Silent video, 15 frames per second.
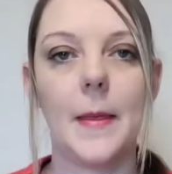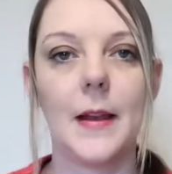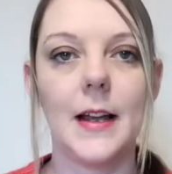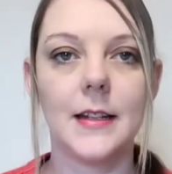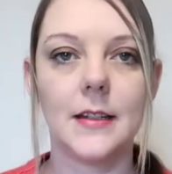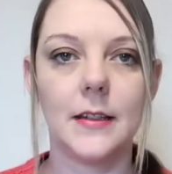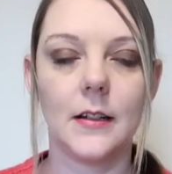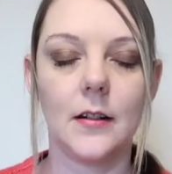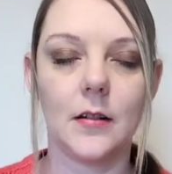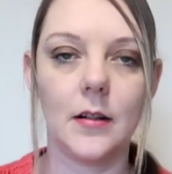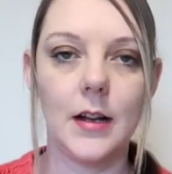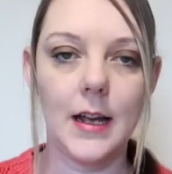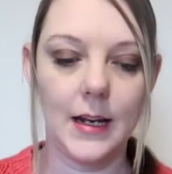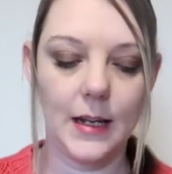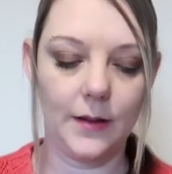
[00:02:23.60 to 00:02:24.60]
then the last thing I
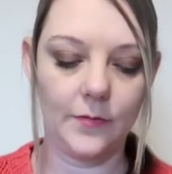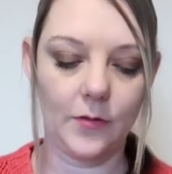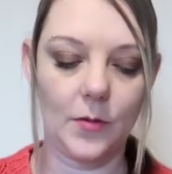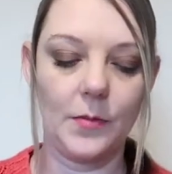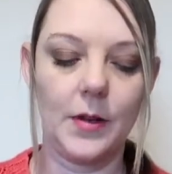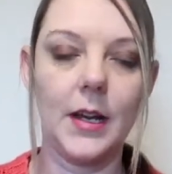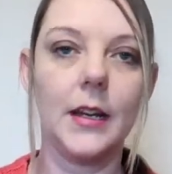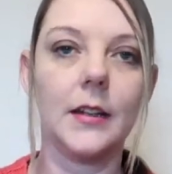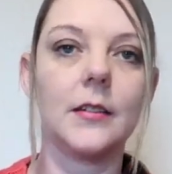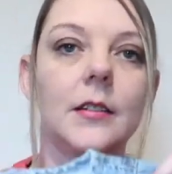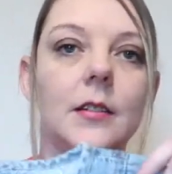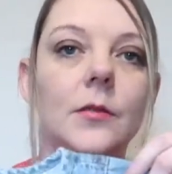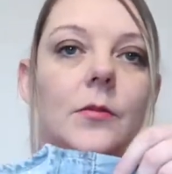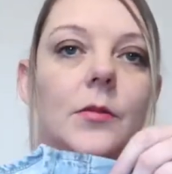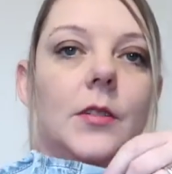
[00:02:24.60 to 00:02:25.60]
got Ellie from
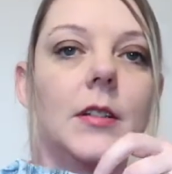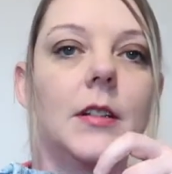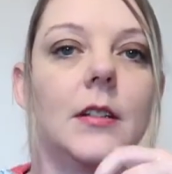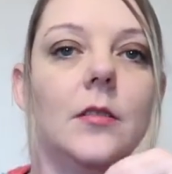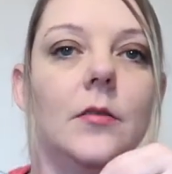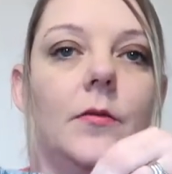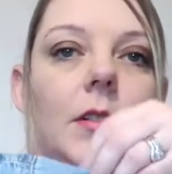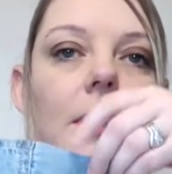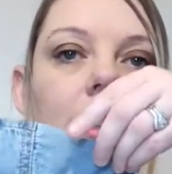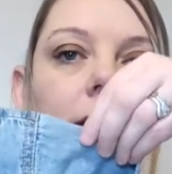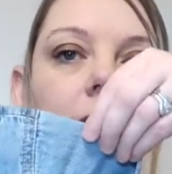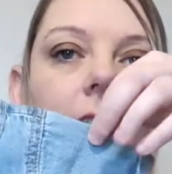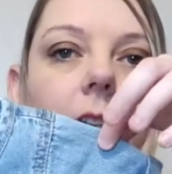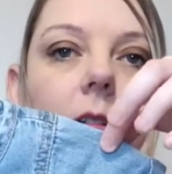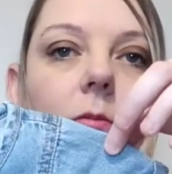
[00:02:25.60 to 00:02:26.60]
Next was this lovely
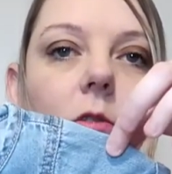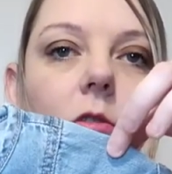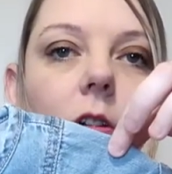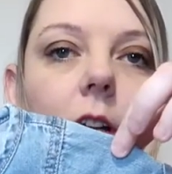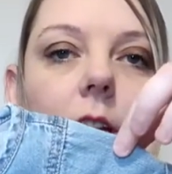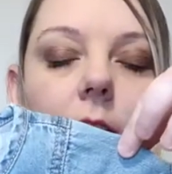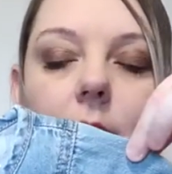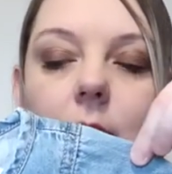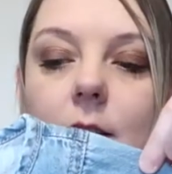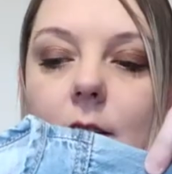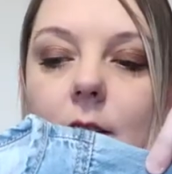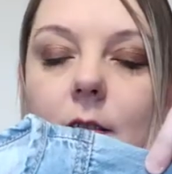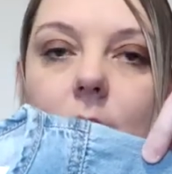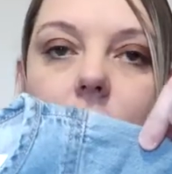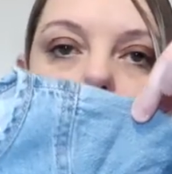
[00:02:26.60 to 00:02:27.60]
denim dress.
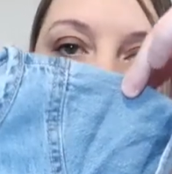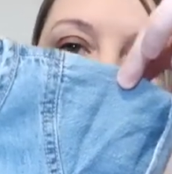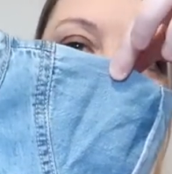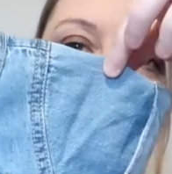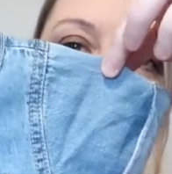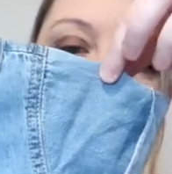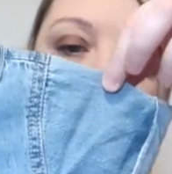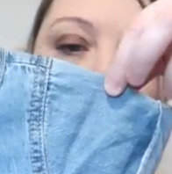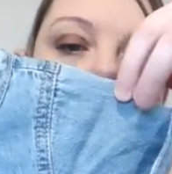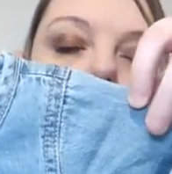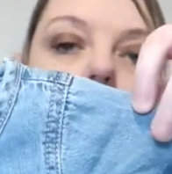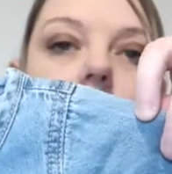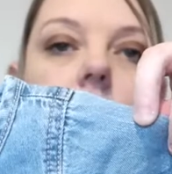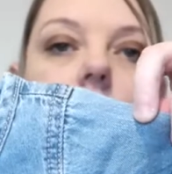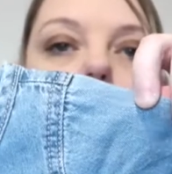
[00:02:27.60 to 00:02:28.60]
It's
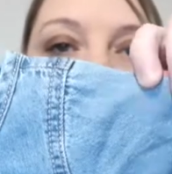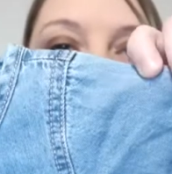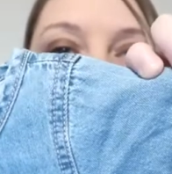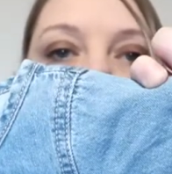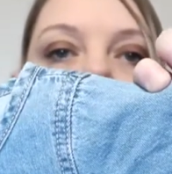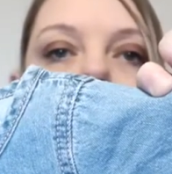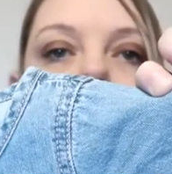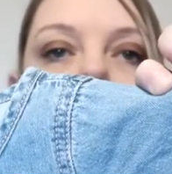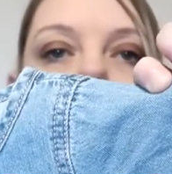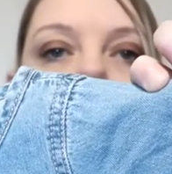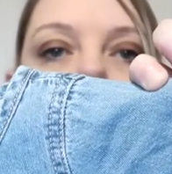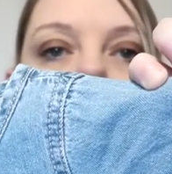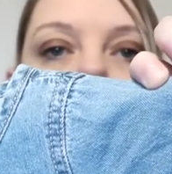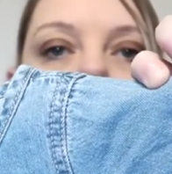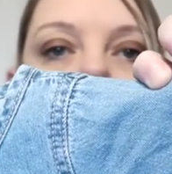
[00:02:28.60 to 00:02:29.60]
got like the
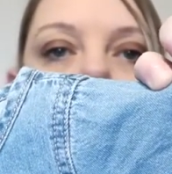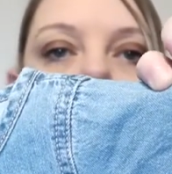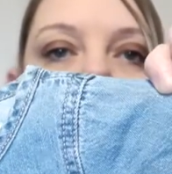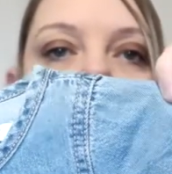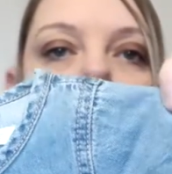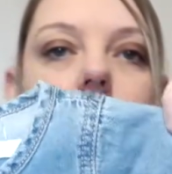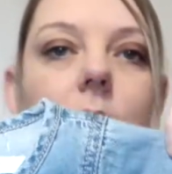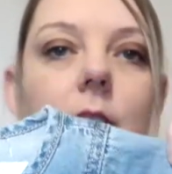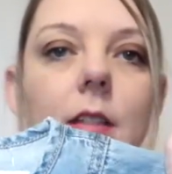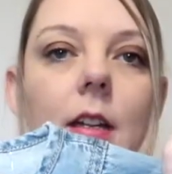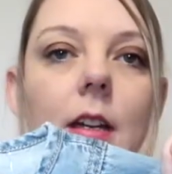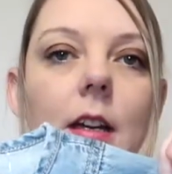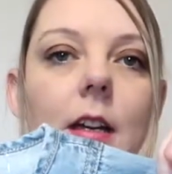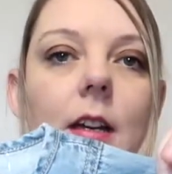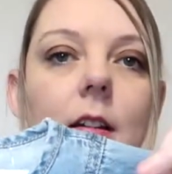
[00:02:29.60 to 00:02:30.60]
fold over sleeves
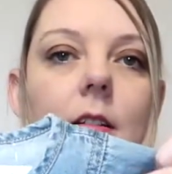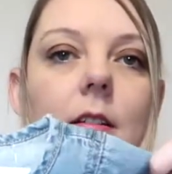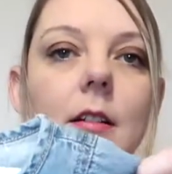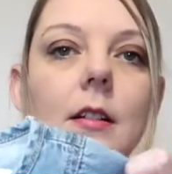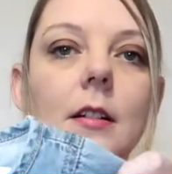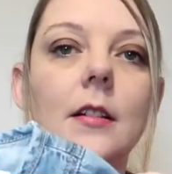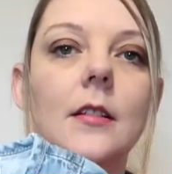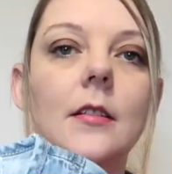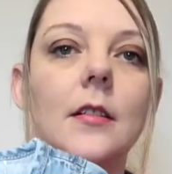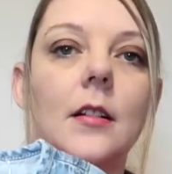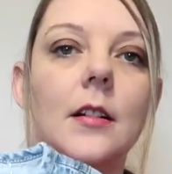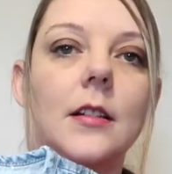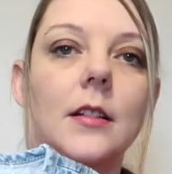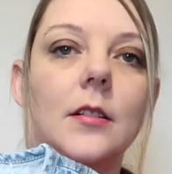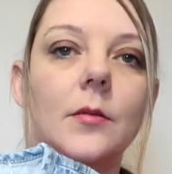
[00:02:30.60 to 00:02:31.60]
there,
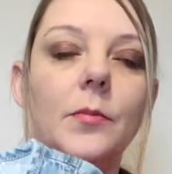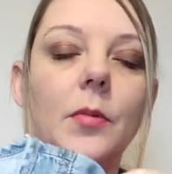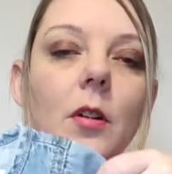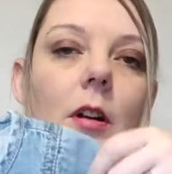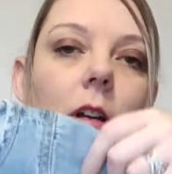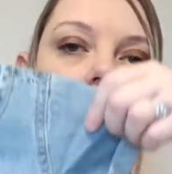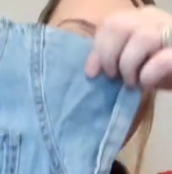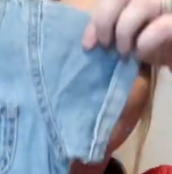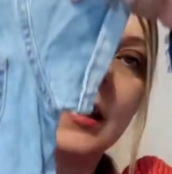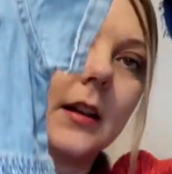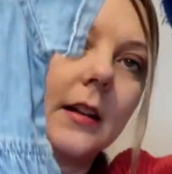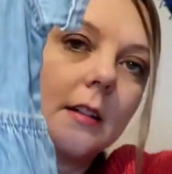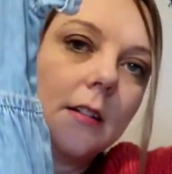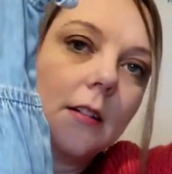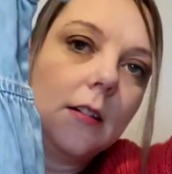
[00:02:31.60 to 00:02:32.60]
nice little pocket.